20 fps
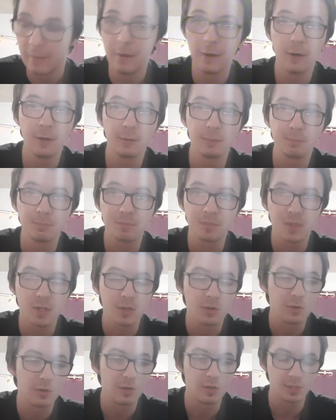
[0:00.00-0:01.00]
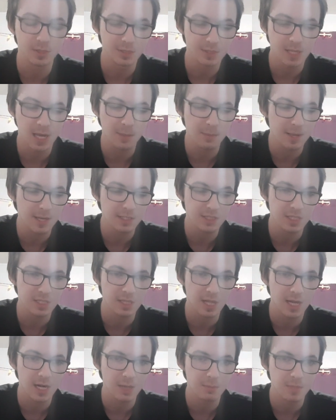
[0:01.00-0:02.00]
well, well, I'm actually
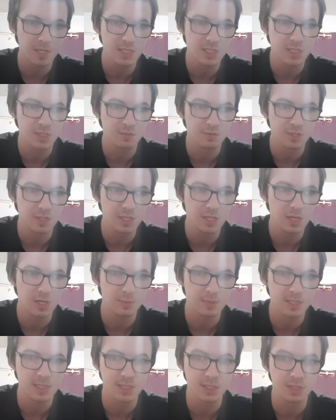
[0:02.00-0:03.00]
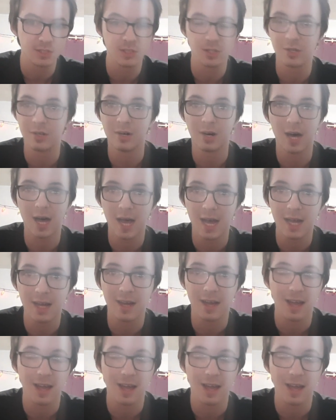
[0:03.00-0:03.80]
glad I made this video because, you know, I,